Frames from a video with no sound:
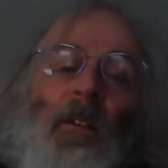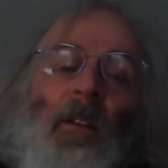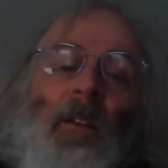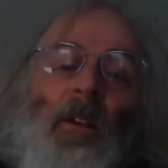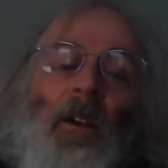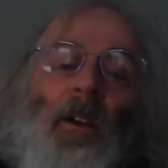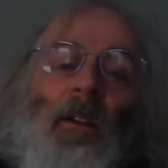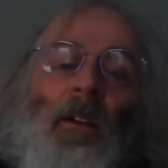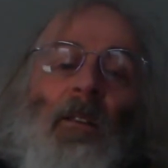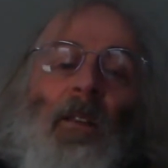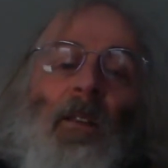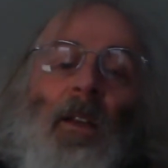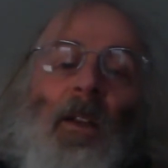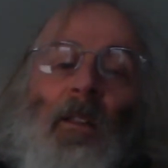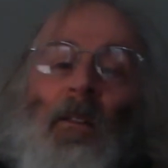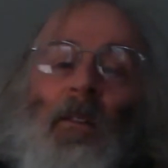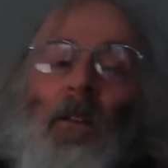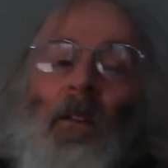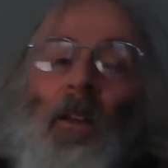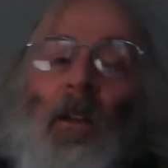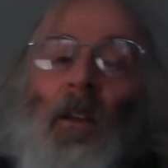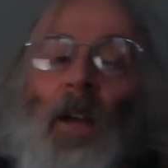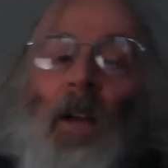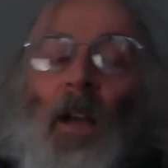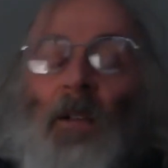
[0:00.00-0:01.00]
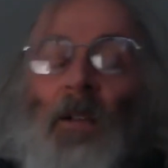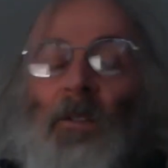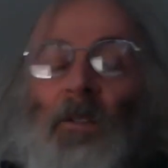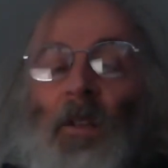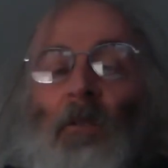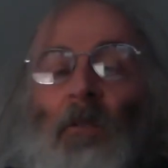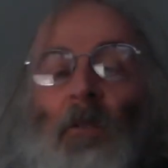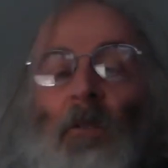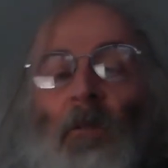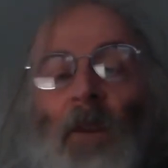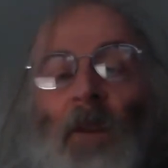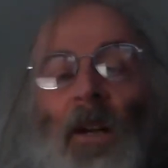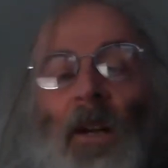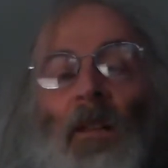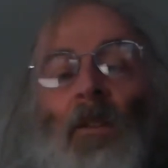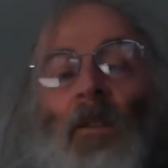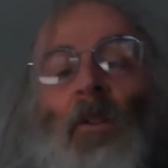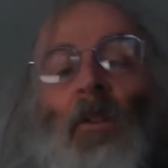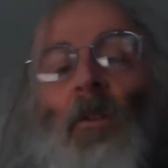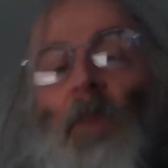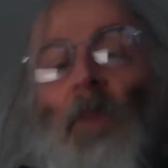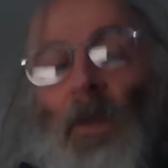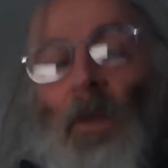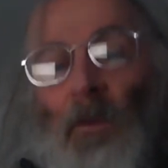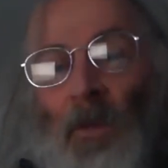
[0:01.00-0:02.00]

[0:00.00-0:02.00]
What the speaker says: and then as they refine the orbit,